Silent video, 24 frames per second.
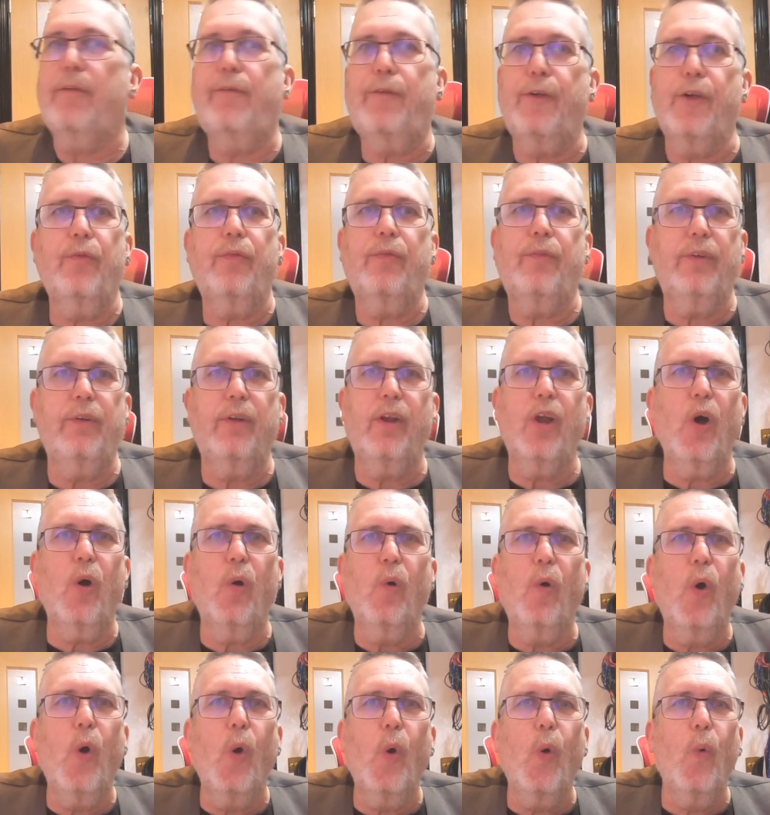you
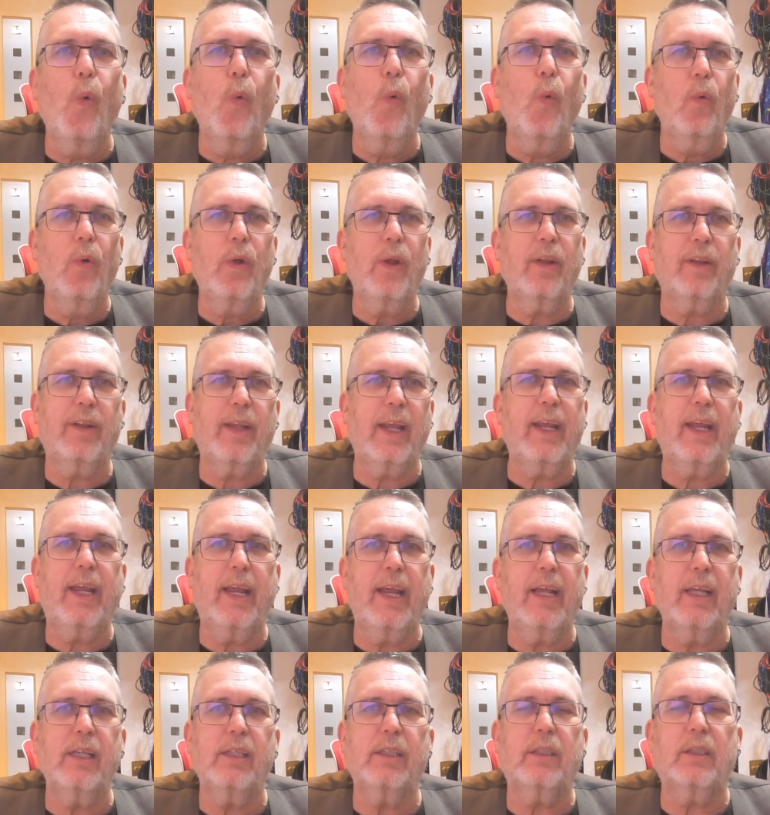know who you think
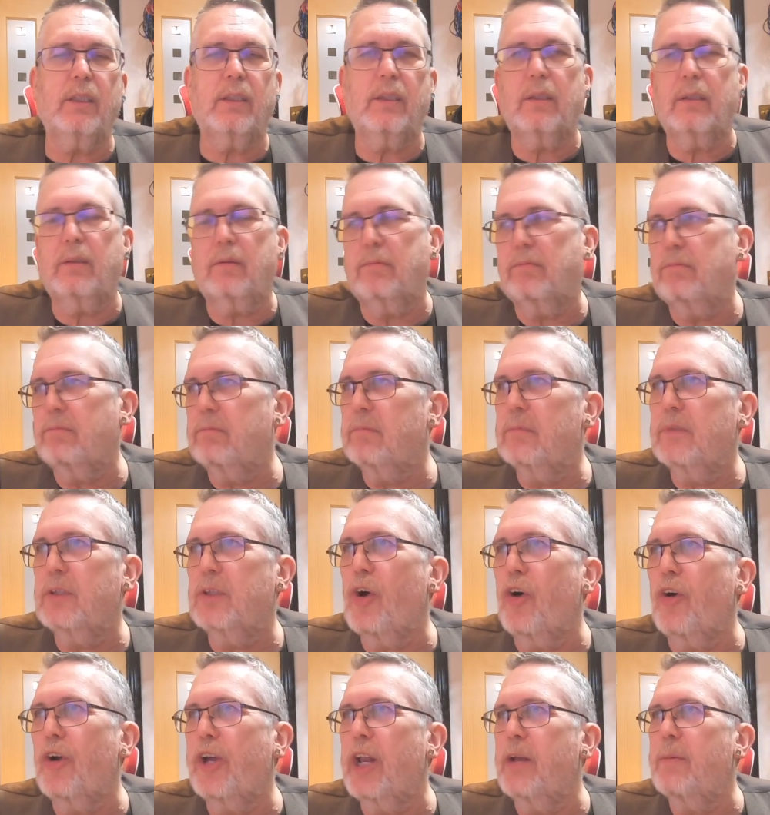he is
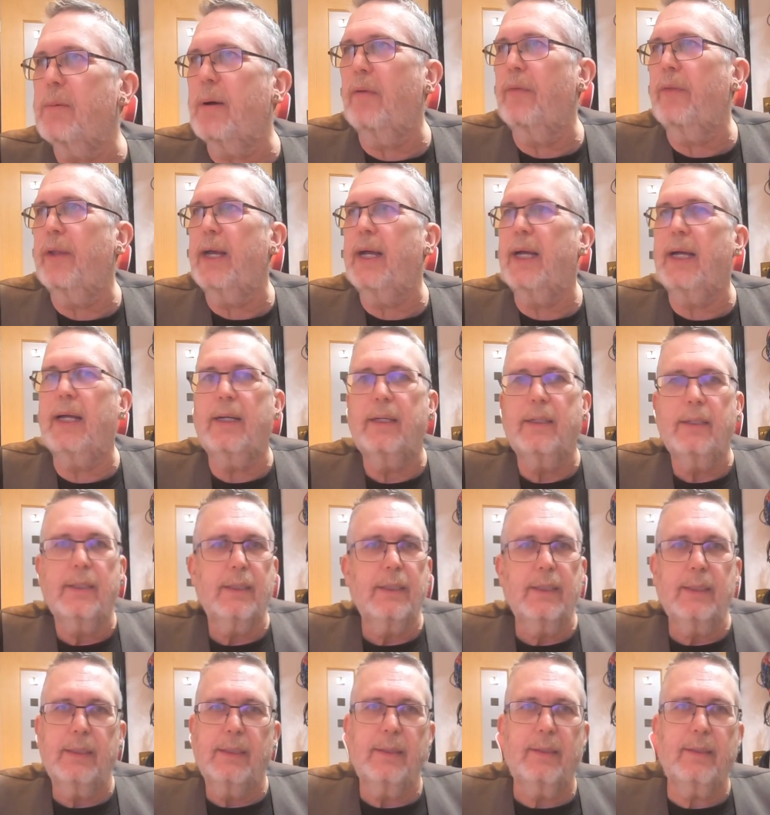talking about there,
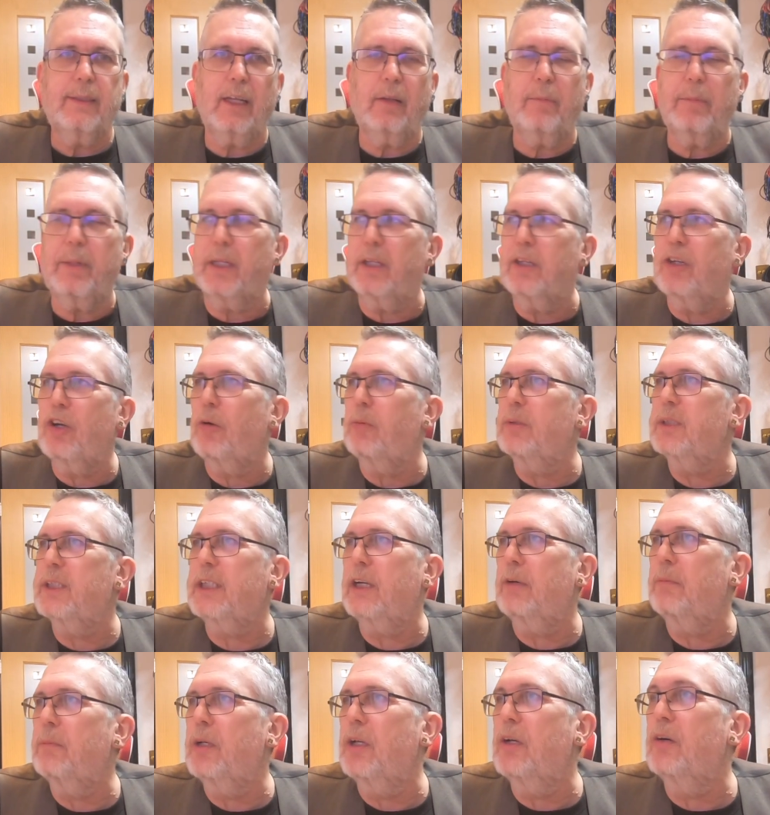tell me in the comments
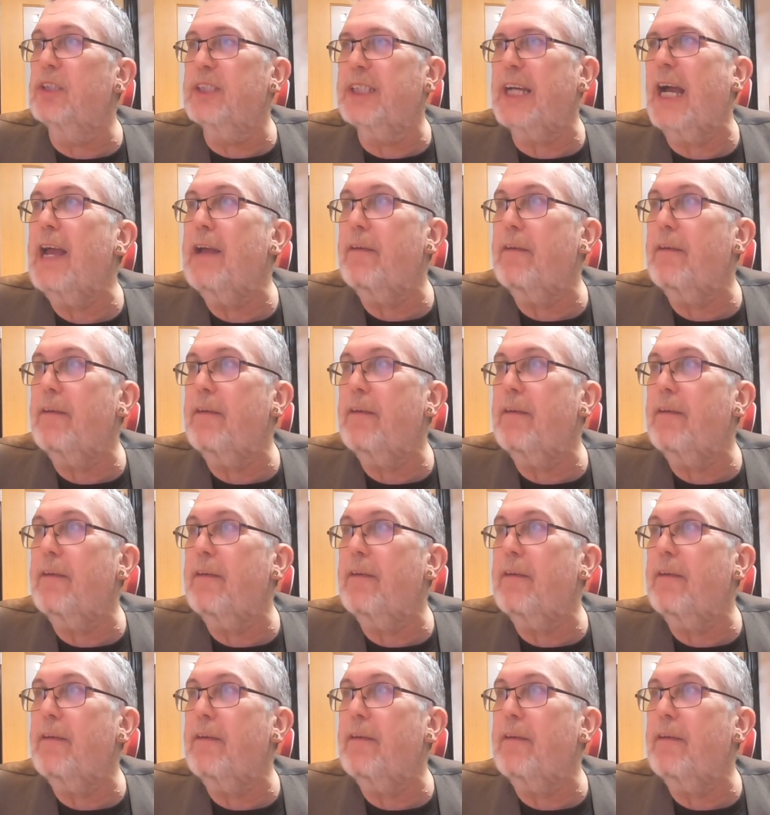down below, because I